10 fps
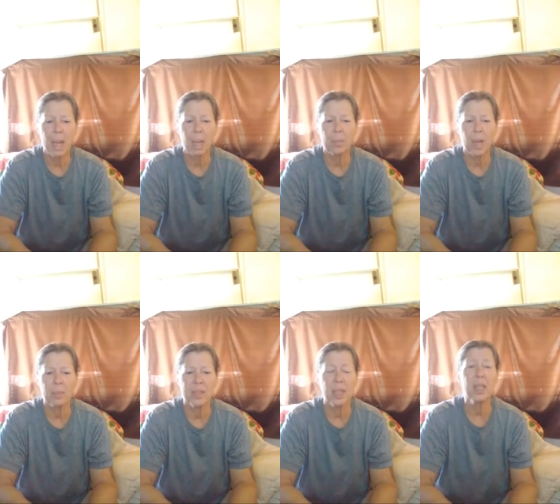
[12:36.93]

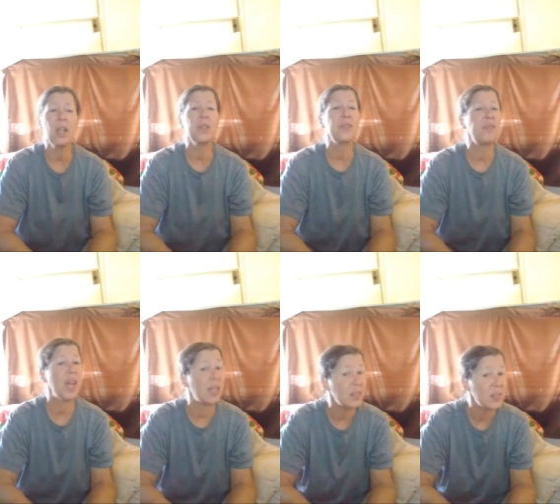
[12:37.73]
I'm sitting on the
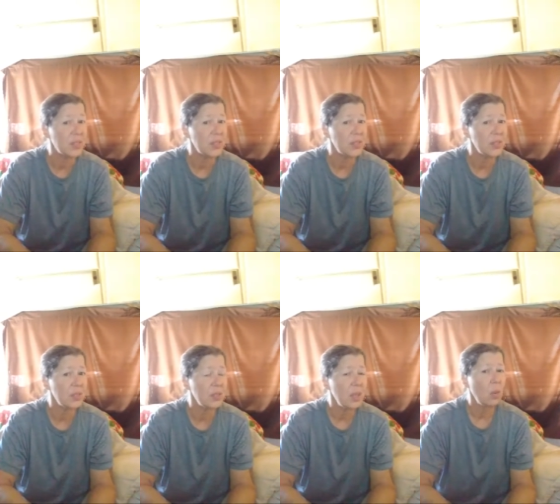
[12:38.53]
fence.
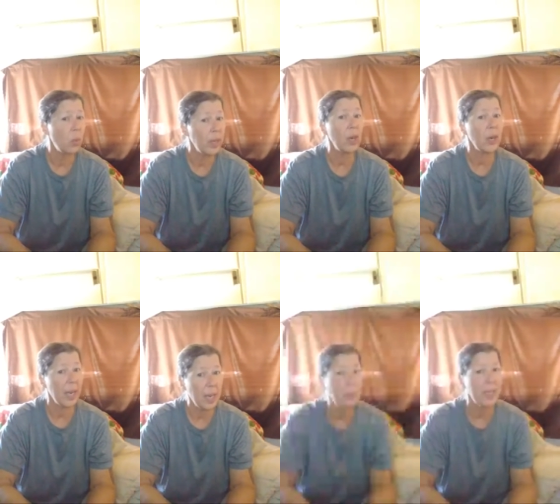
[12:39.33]
We are
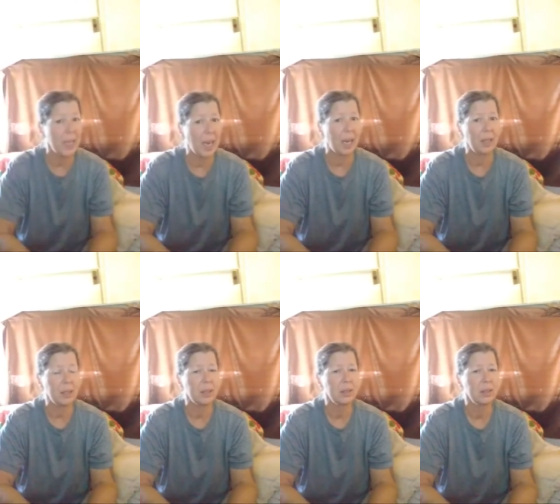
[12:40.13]
aiming at
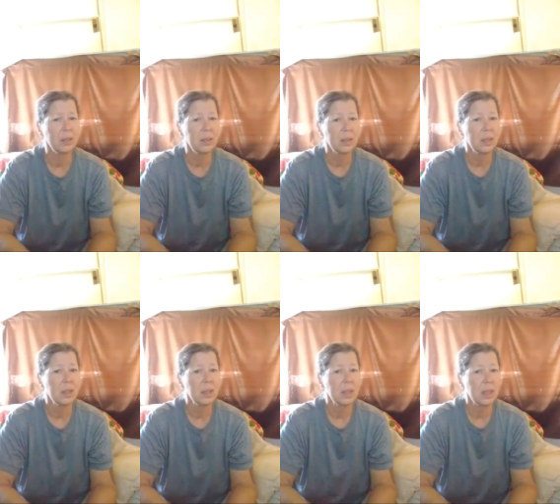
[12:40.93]

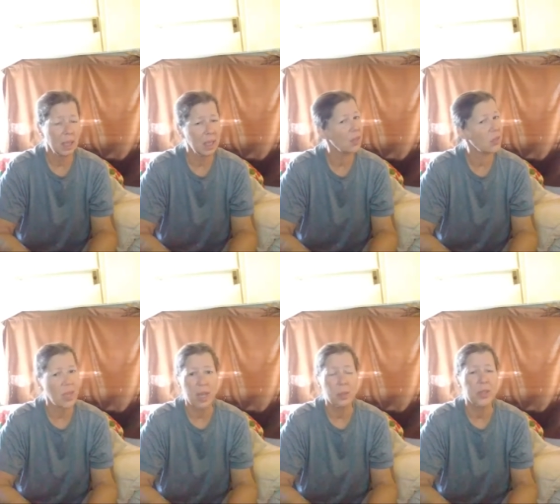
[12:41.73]
getting those
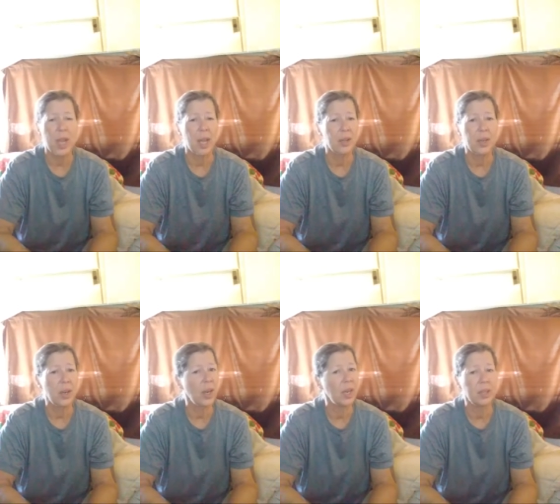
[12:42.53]
animals out of there
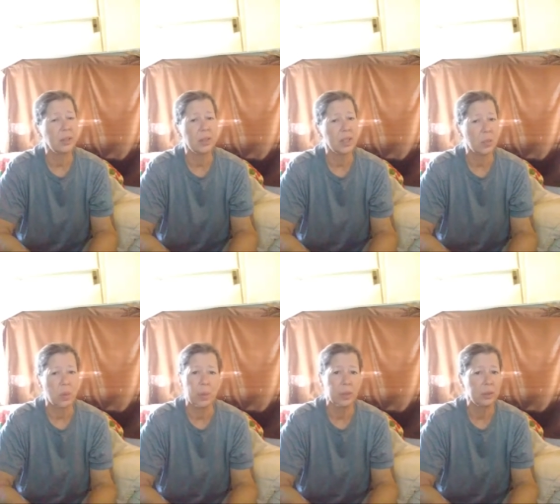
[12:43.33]
and this
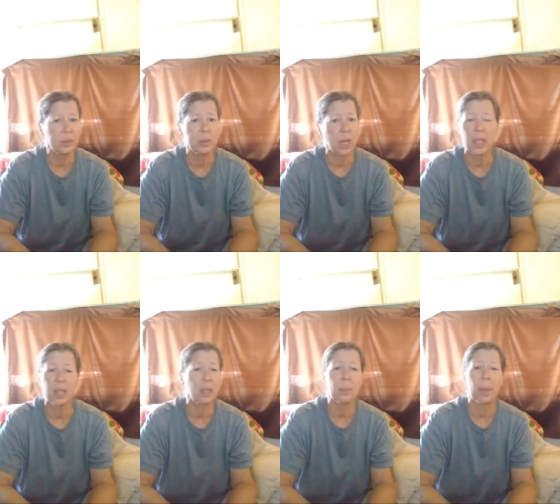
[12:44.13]
woman not
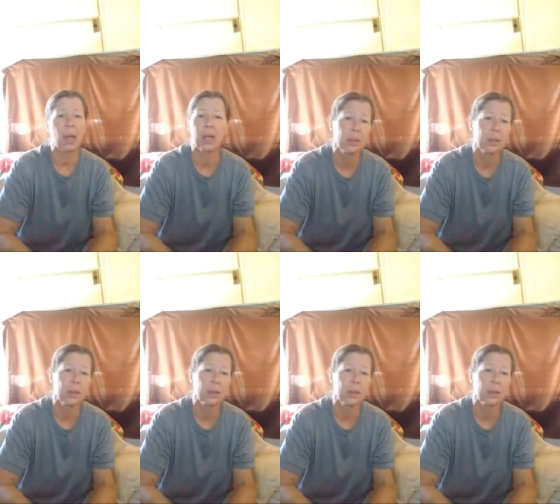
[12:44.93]
getting them back.